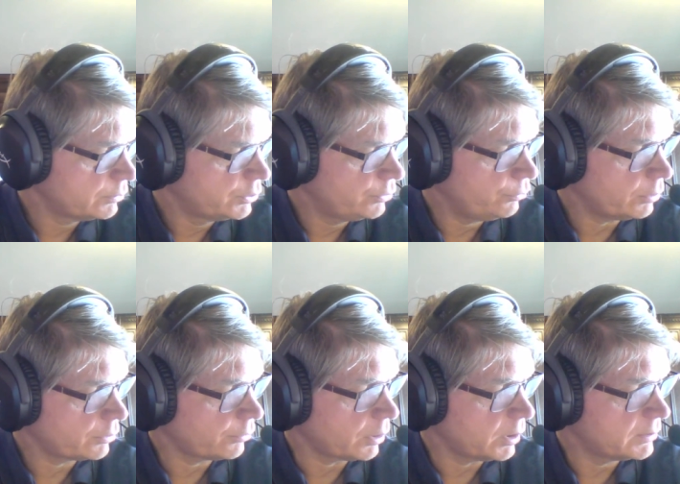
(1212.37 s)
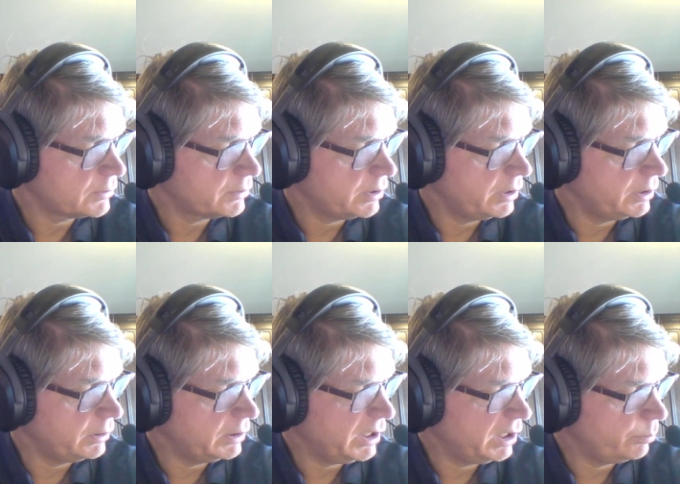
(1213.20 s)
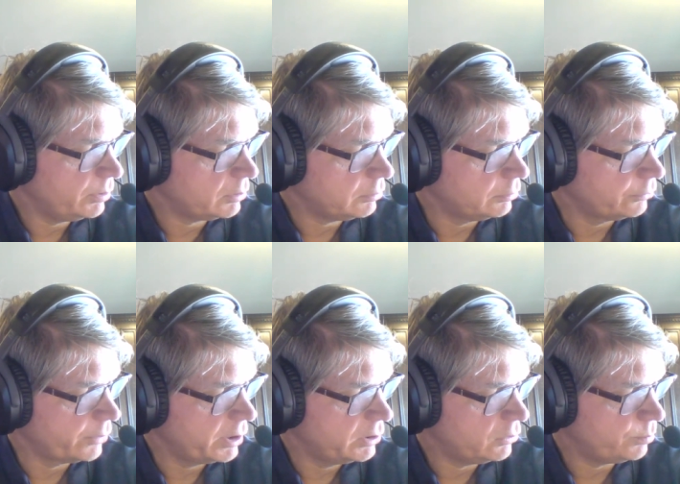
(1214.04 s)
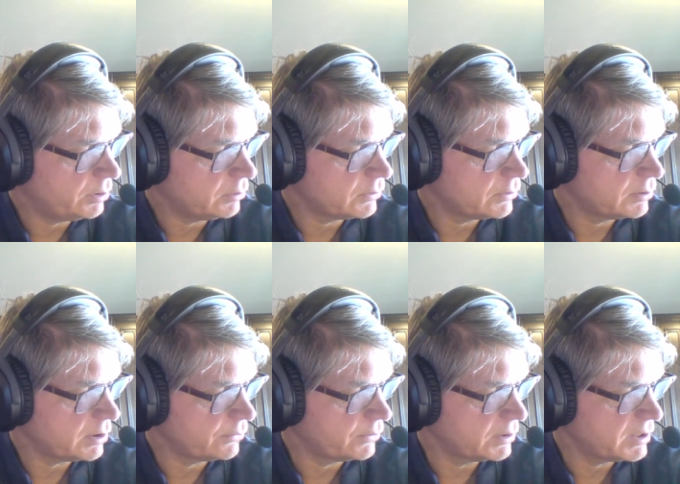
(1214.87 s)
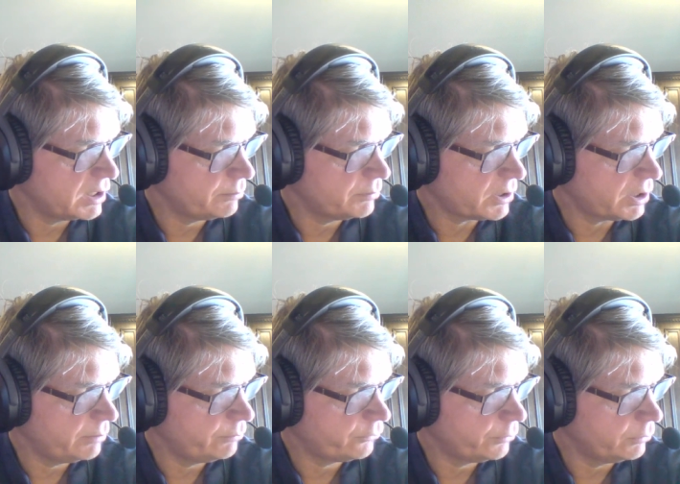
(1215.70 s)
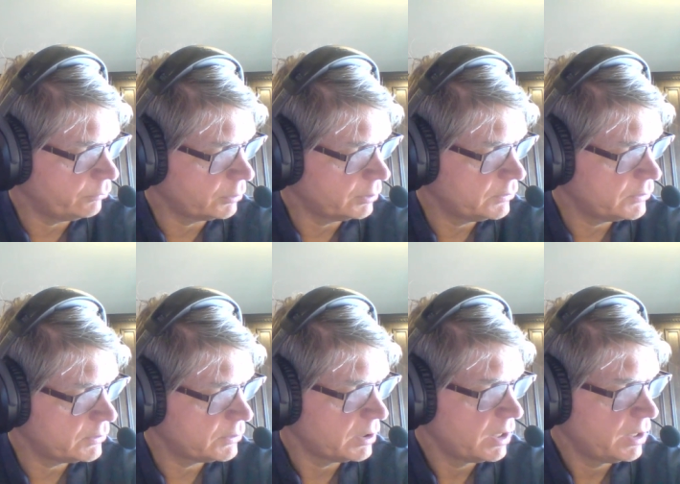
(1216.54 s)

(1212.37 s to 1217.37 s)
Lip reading: two across, taking the apical and radial pulses at the same time, 3 words.